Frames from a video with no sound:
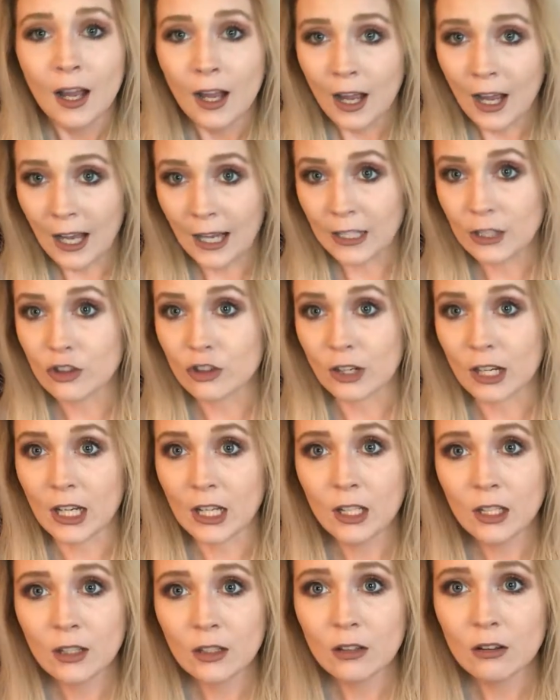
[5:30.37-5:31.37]

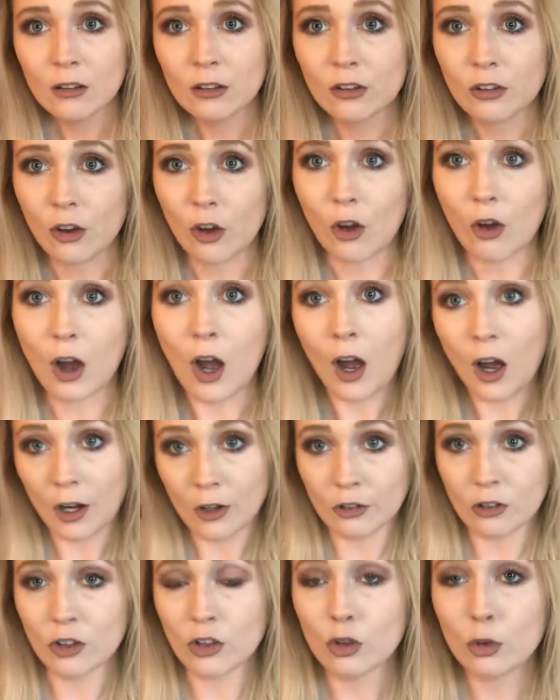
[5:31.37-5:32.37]
Hydrate, so
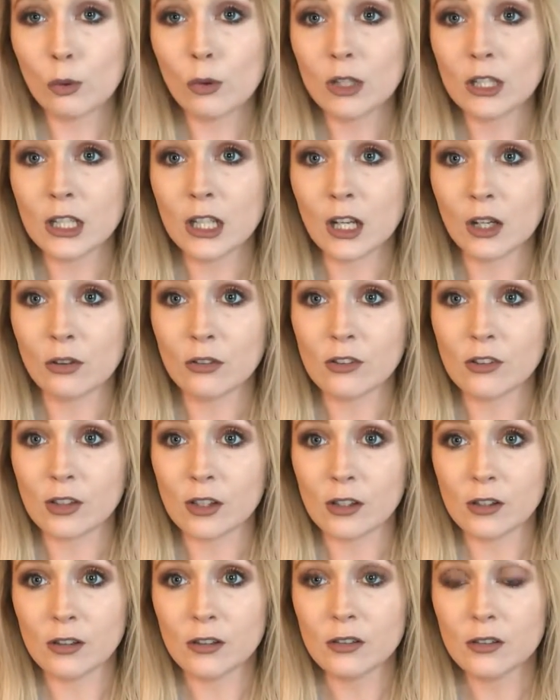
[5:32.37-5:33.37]
120
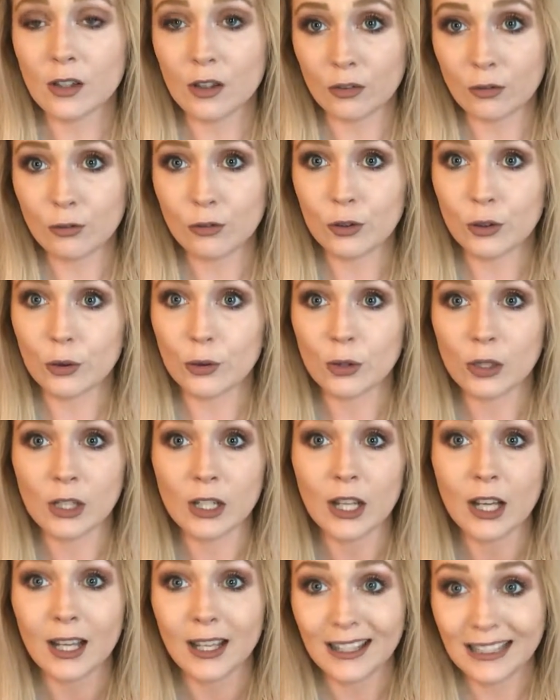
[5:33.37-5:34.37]
ounces of
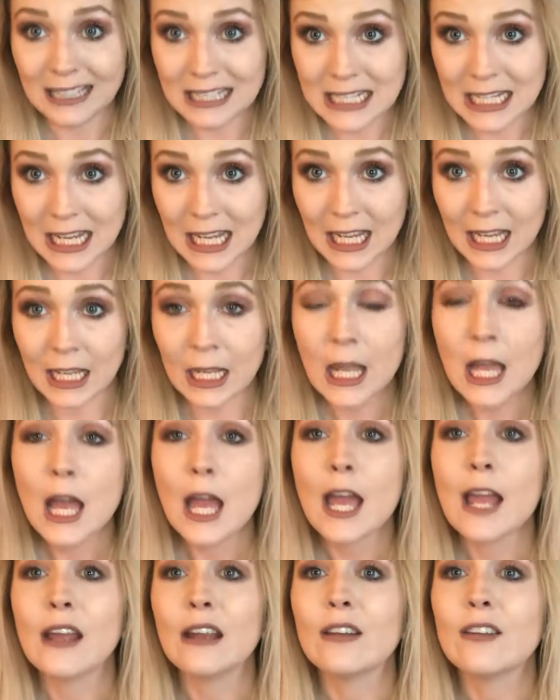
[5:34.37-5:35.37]
fluid a day,
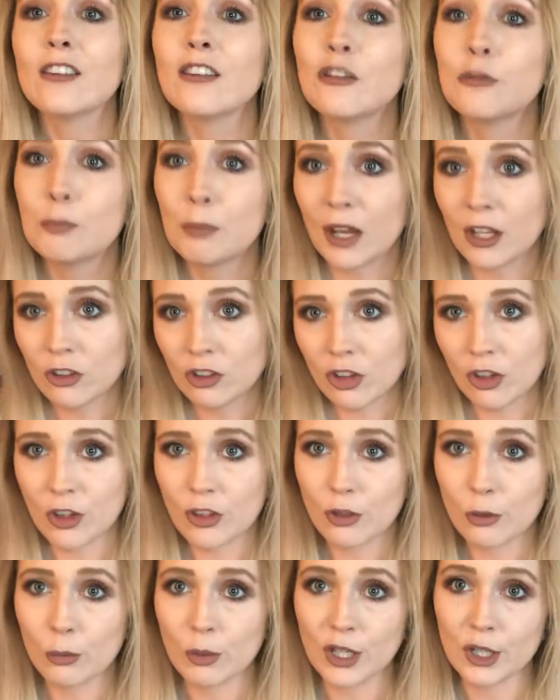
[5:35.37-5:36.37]

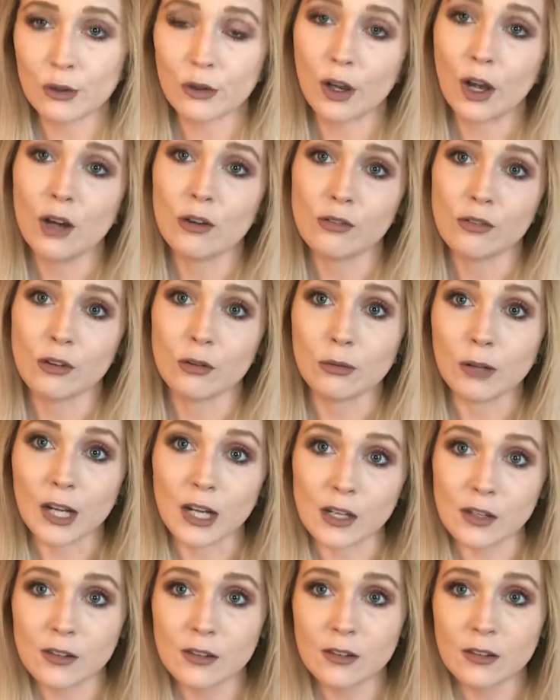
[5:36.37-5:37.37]
especially the week of the
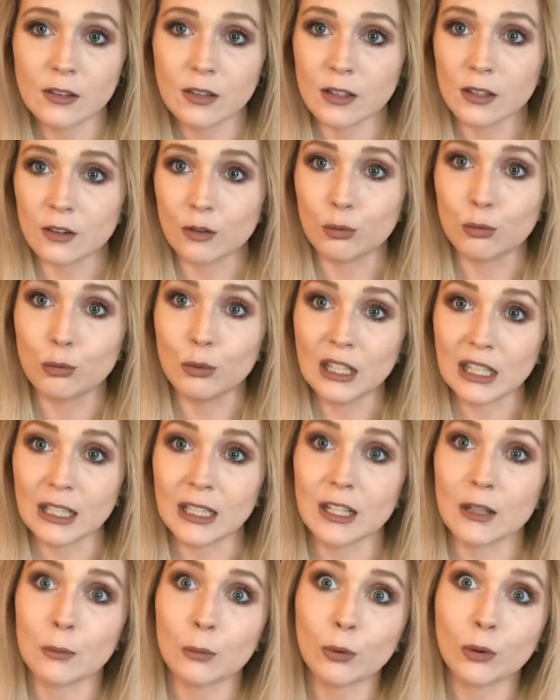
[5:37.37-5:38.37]
race. It's
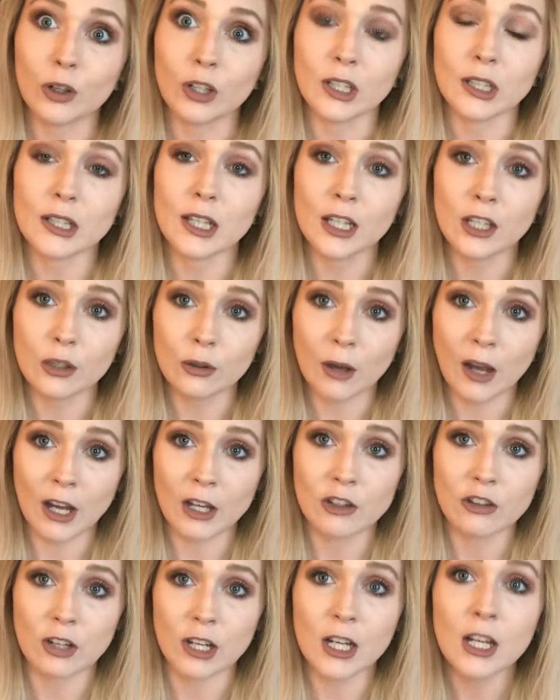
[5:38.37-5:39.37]
really important that you
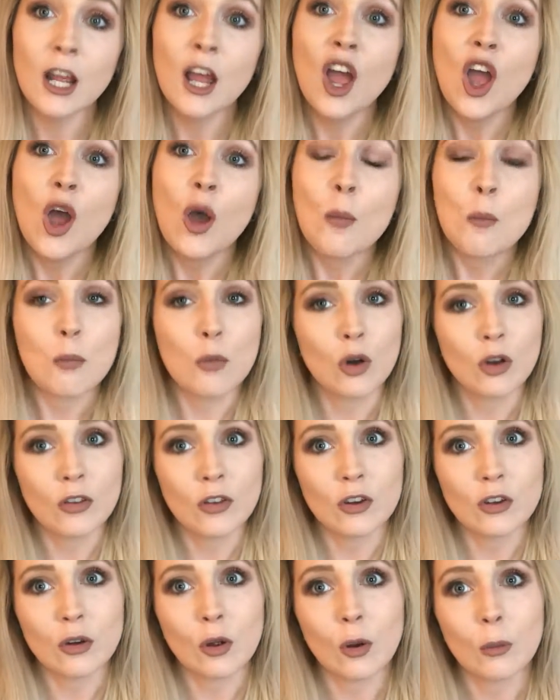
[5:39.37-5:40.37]
hydrate more
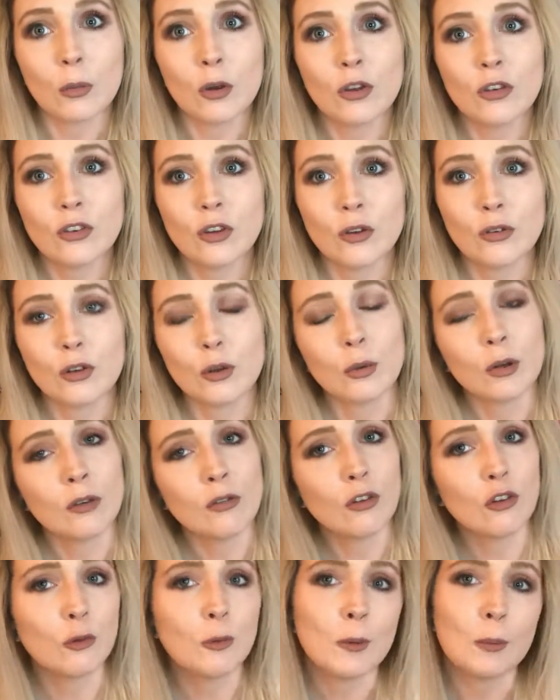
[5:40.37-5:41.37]
than normal. So if you're
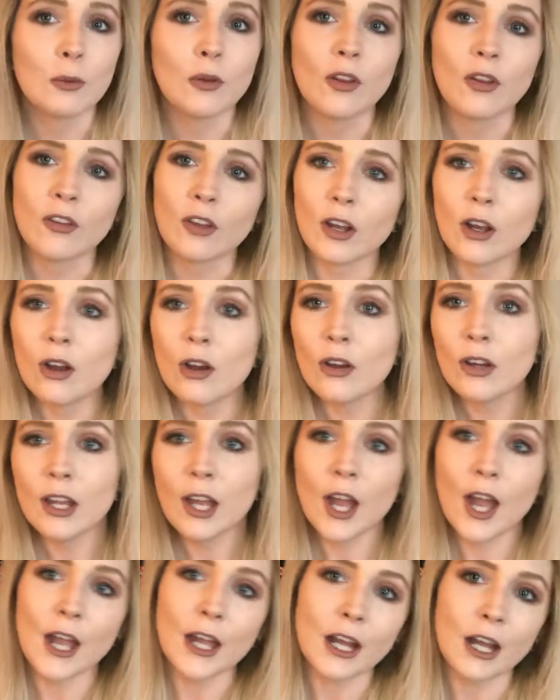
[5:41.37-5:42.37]
one of those people that's like, oh
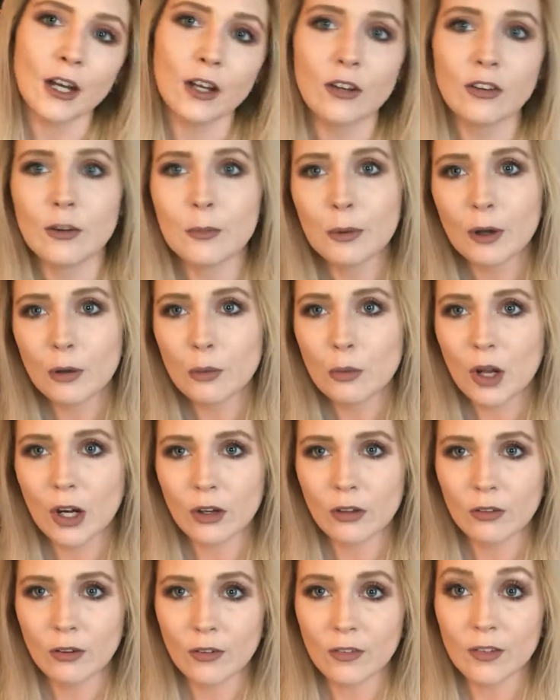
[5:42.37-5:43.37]
yeah, I kind of sip on
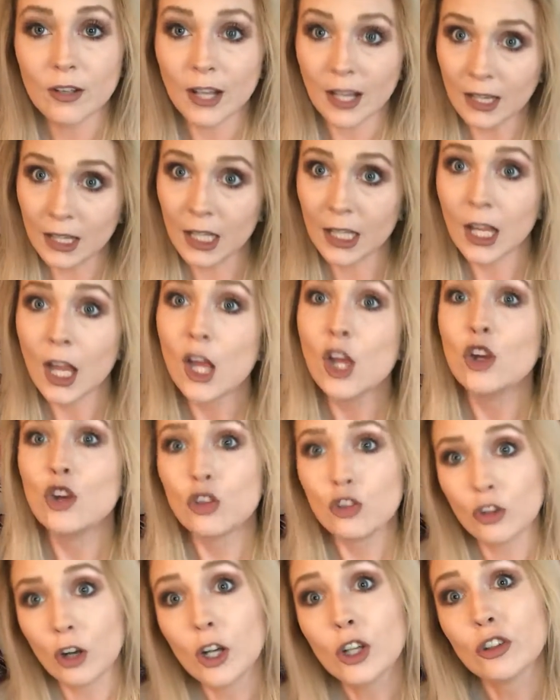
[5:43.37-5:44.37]
water throughout the day, like
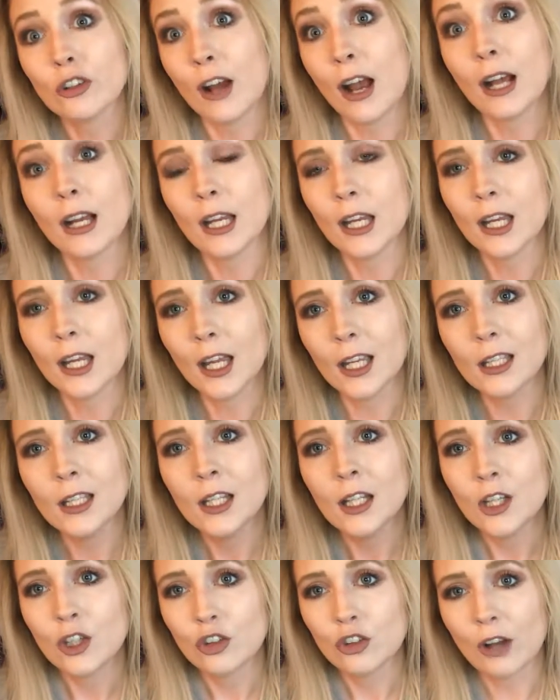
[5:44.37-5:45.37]
start tracking it.
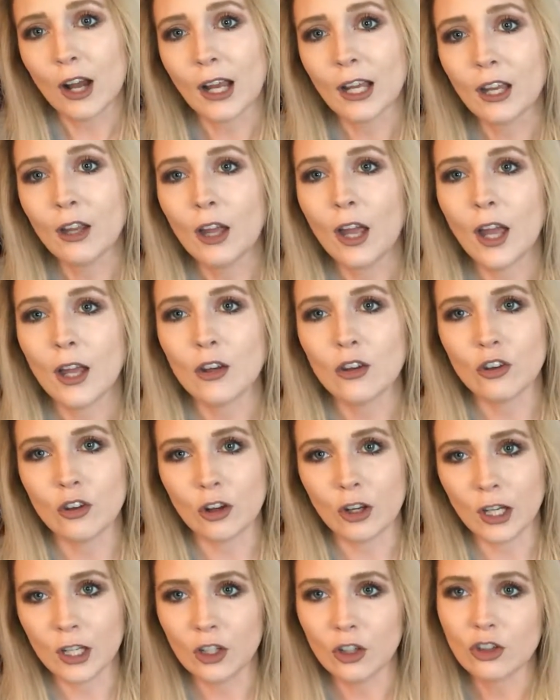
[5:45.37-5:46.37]
Track it
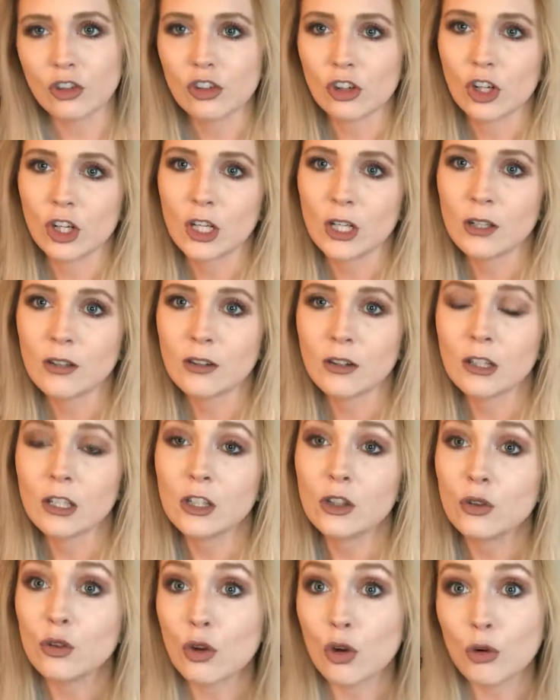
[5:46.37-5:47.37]
during your journey so that
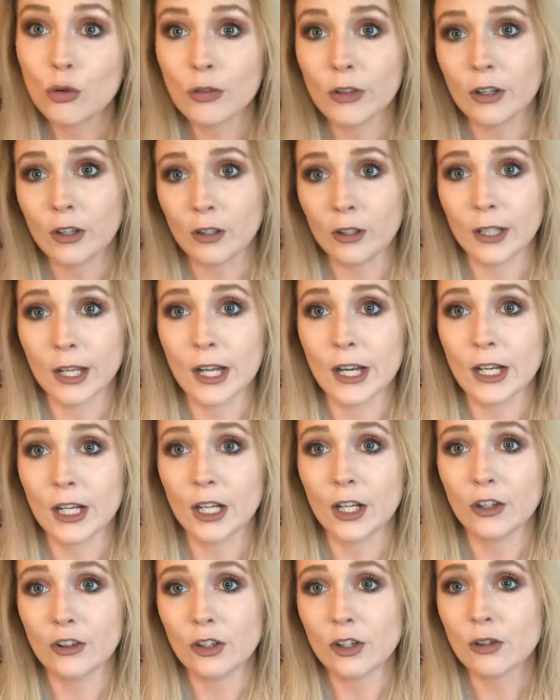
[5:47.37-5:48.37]
you know that you're getting
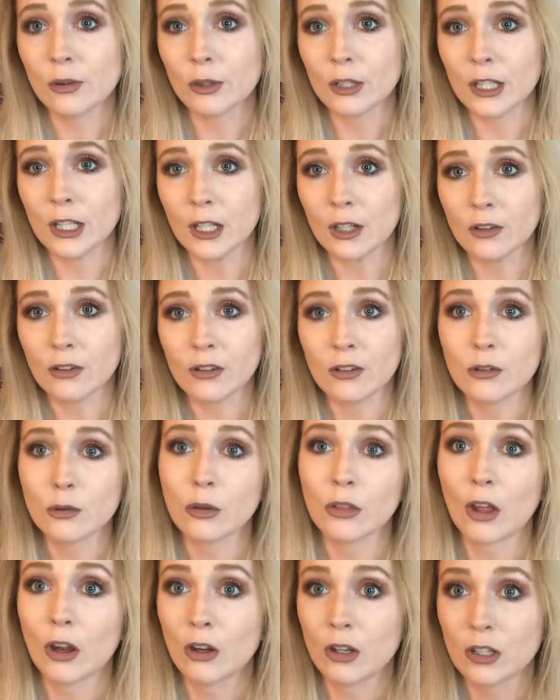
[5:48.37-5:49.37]
120 ounces
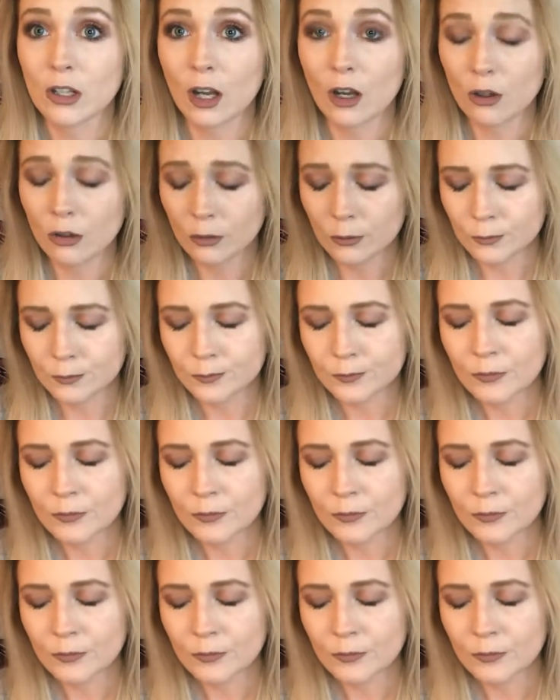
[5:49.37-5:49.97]
without a doubt.